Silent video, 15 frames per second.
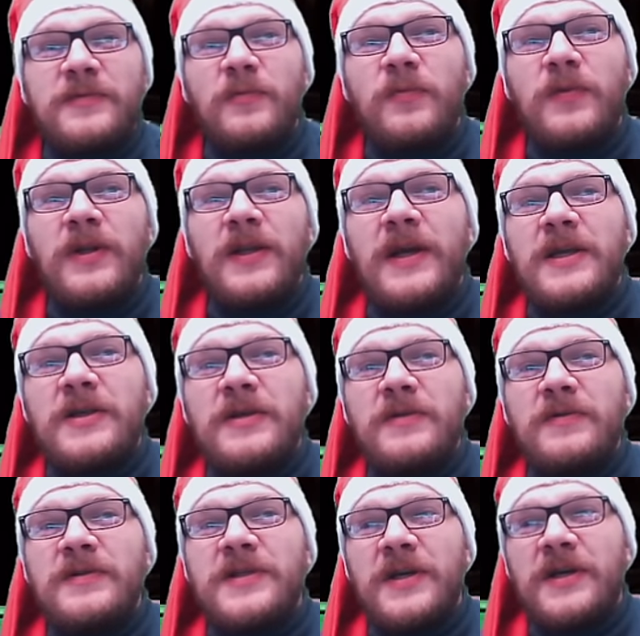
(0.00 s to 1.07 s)
Will I
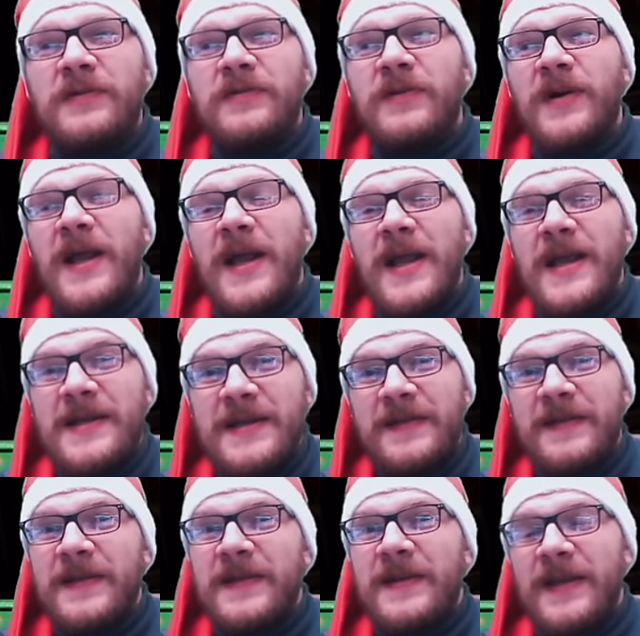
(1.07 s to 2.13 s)
use her for
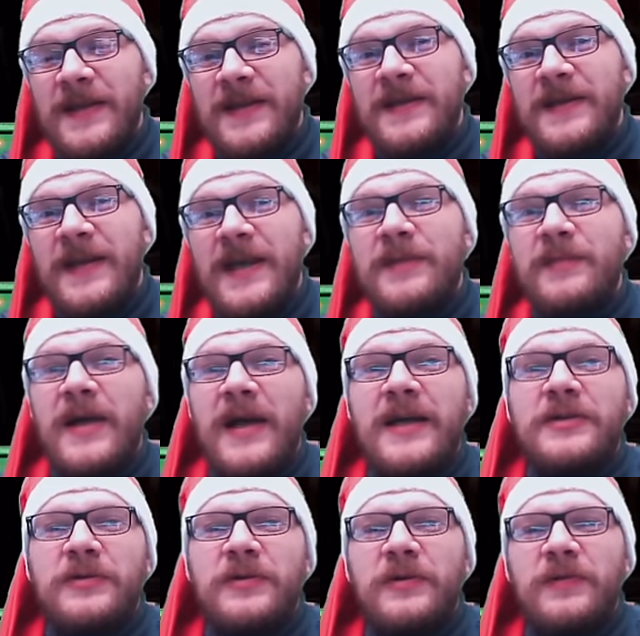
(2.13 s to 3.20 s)
anything in-game at all